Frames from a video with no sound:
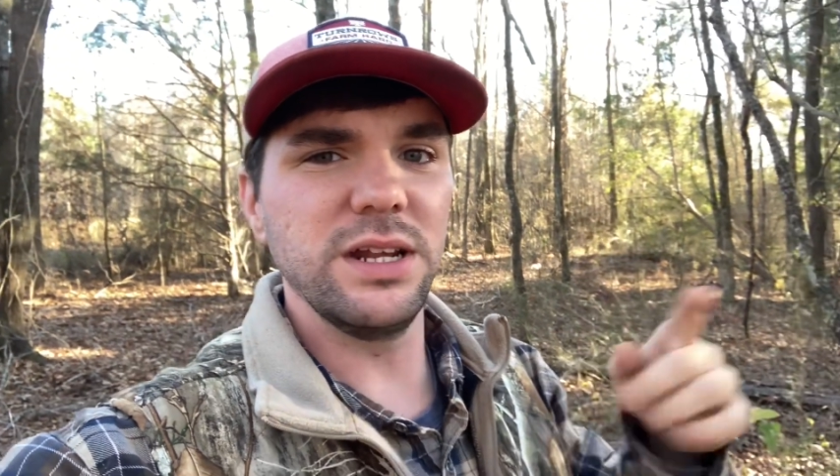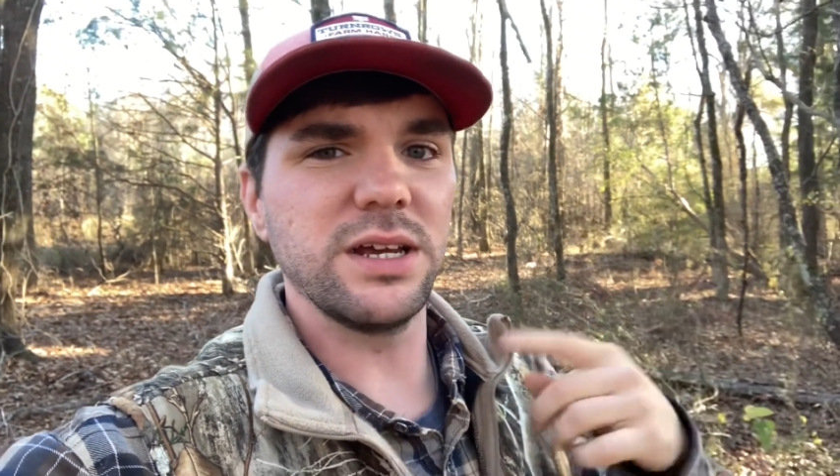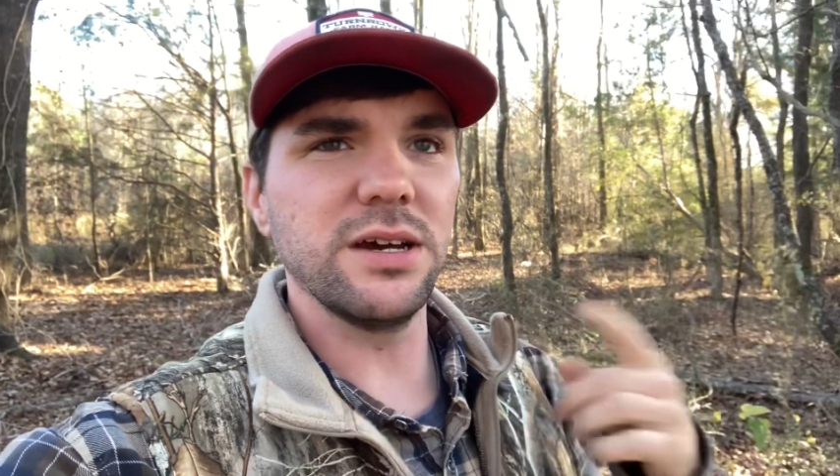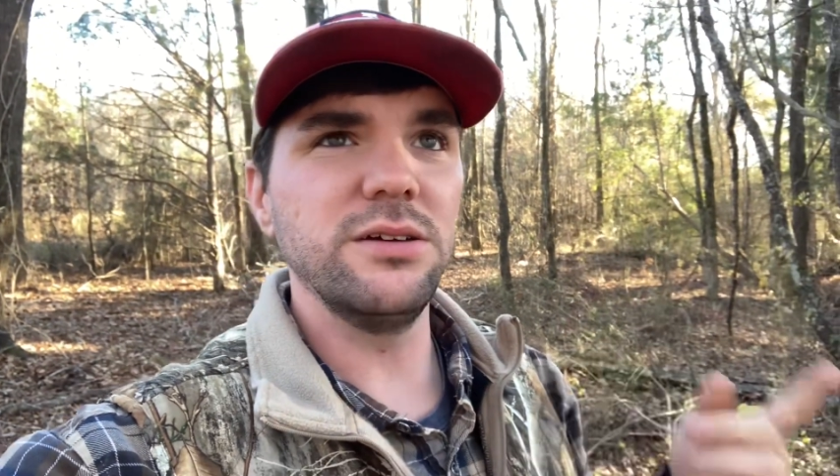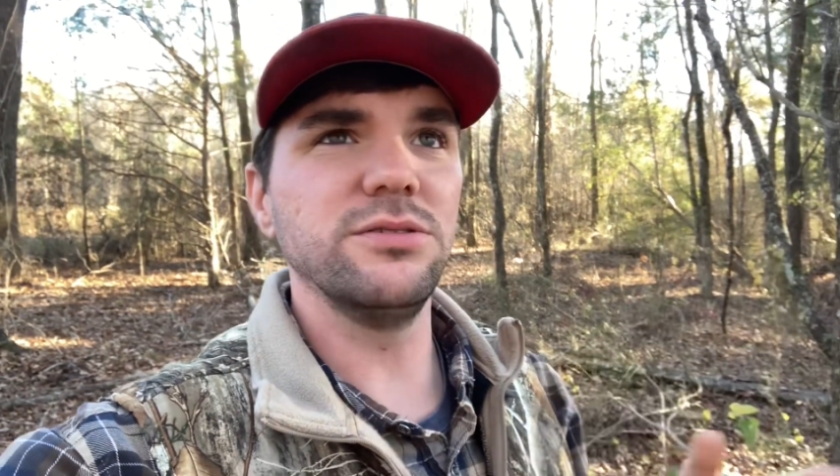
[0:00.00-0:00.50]

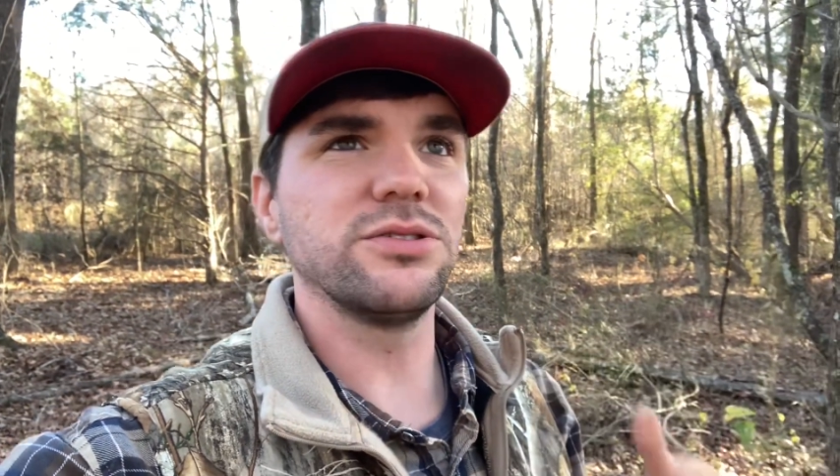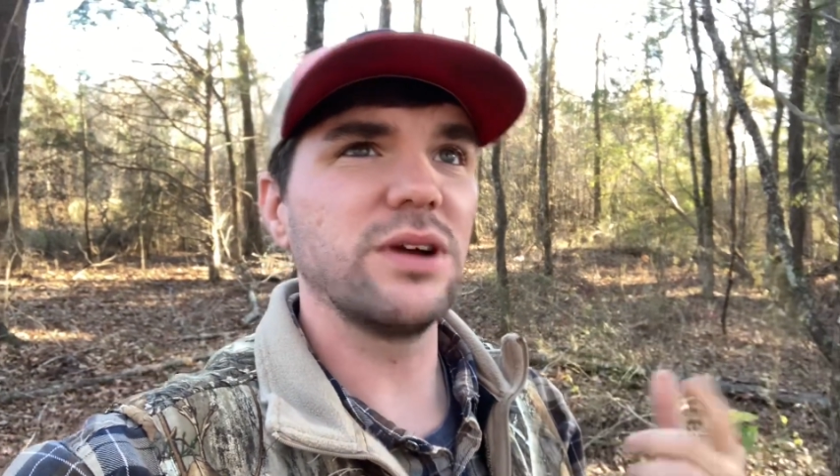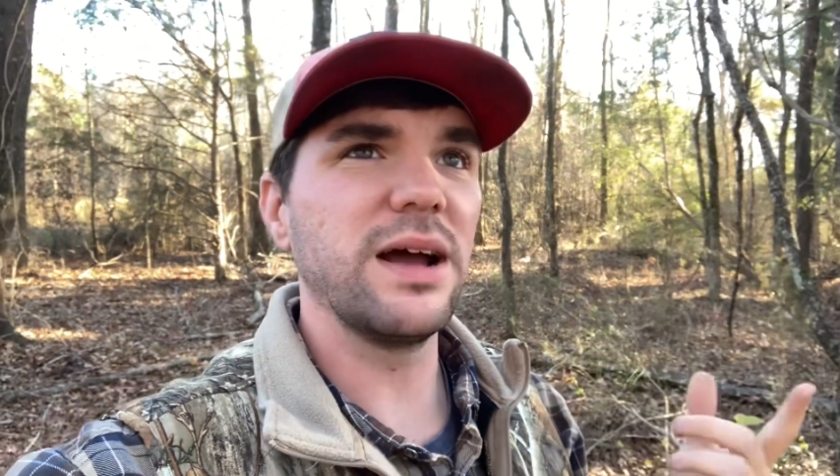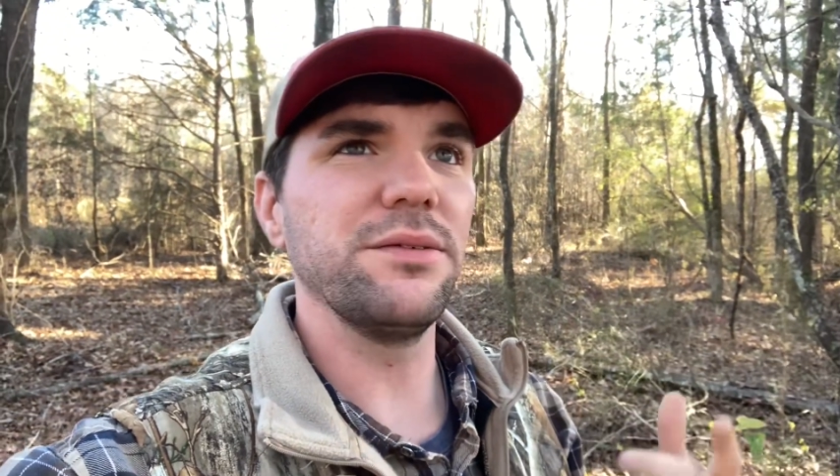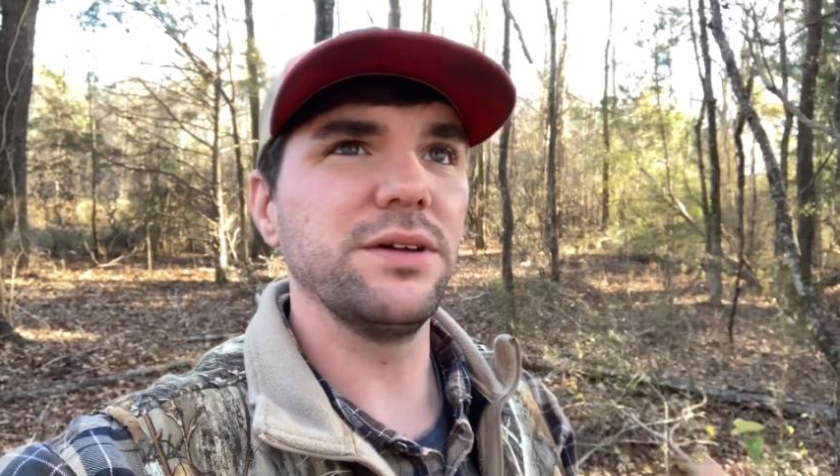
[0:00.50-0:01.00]
coons
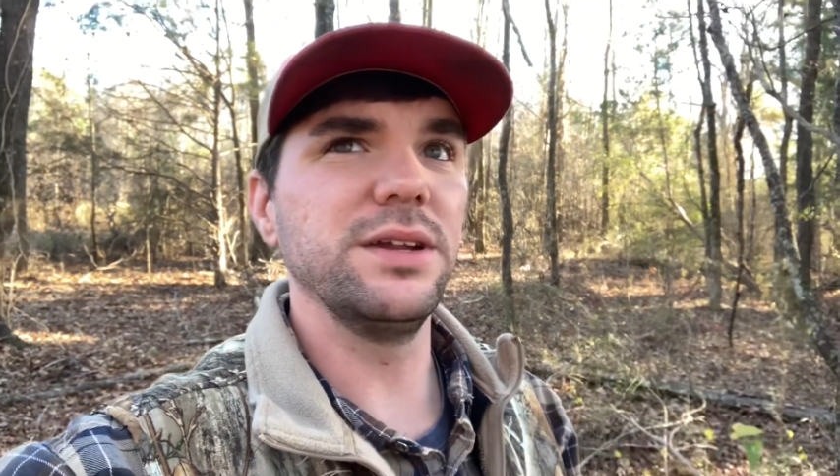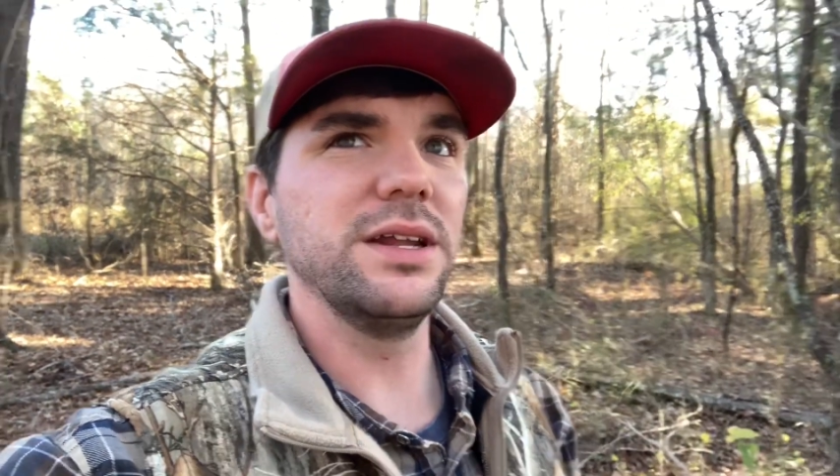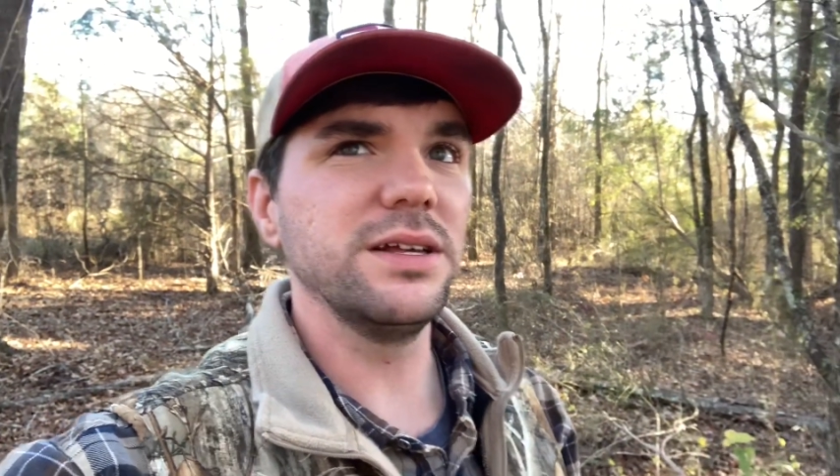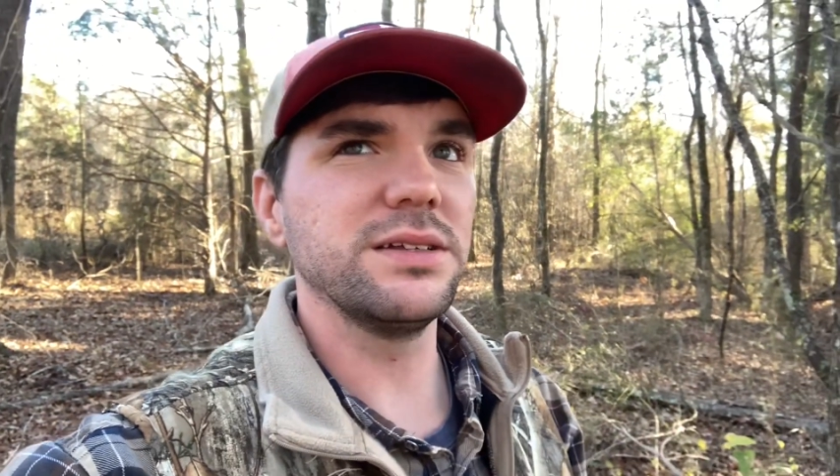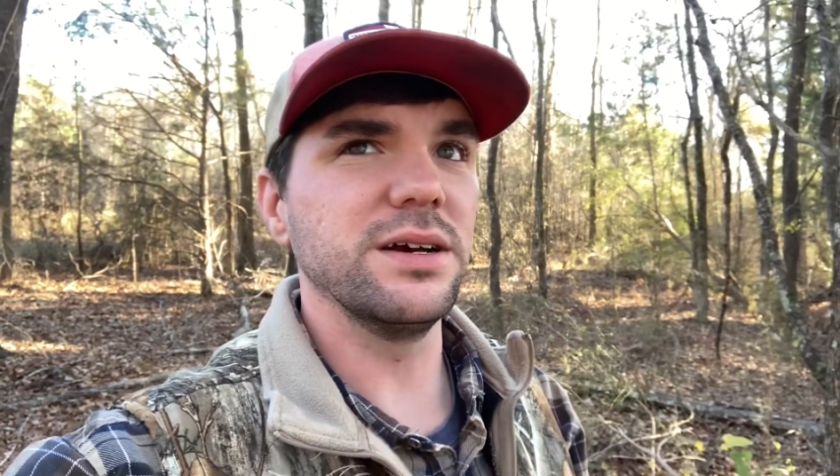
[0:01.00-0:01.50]
traveling in
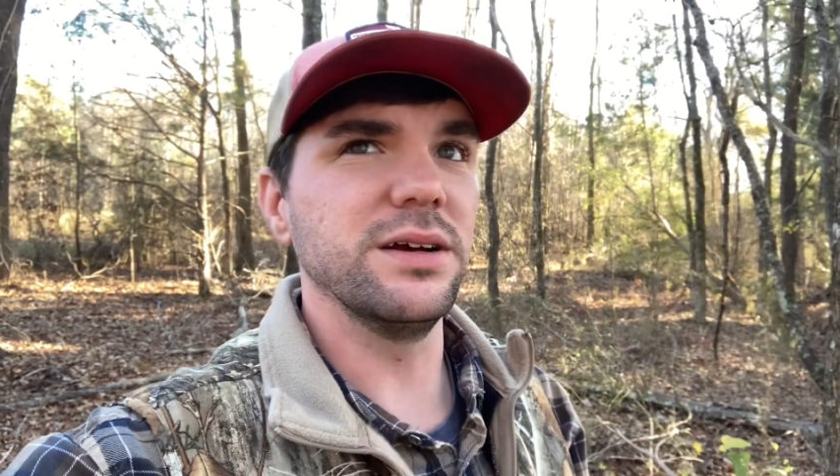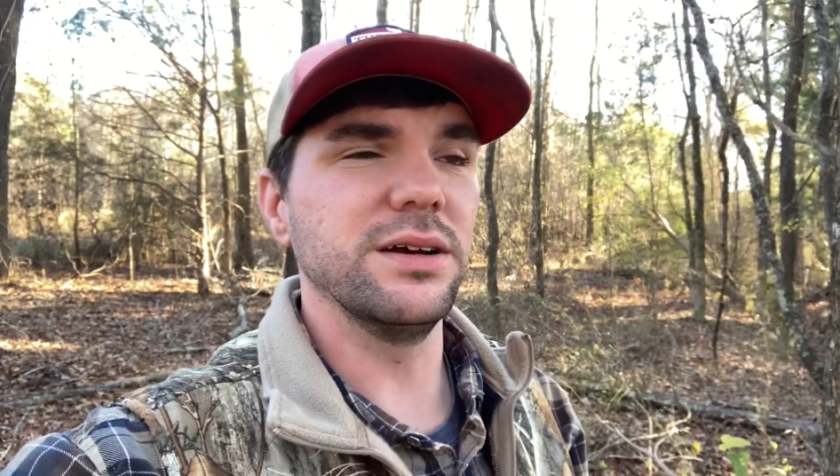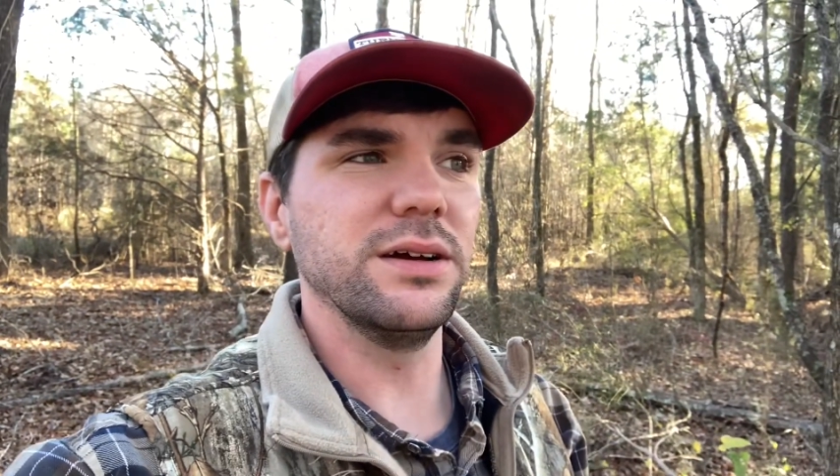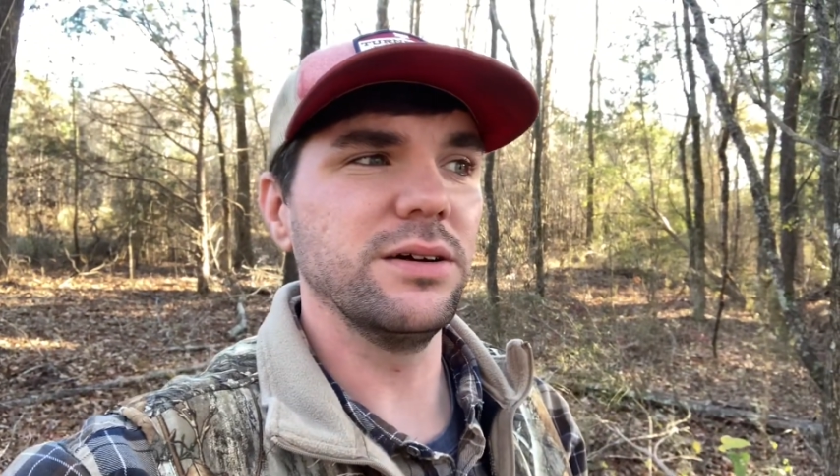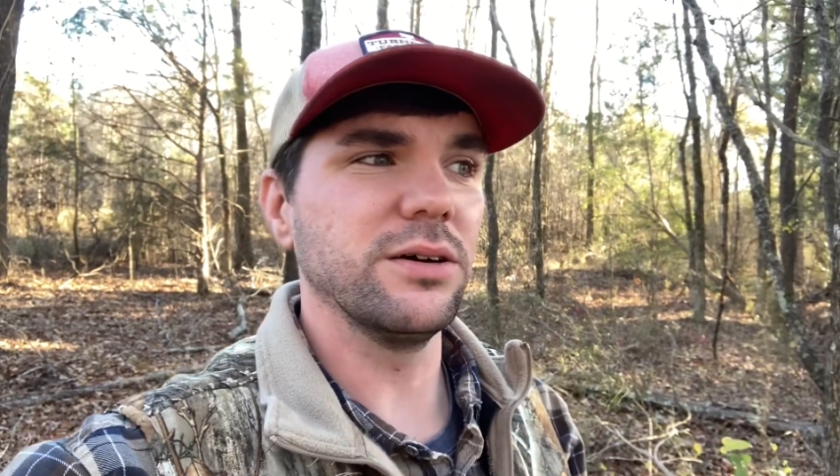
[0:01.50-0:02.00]
this area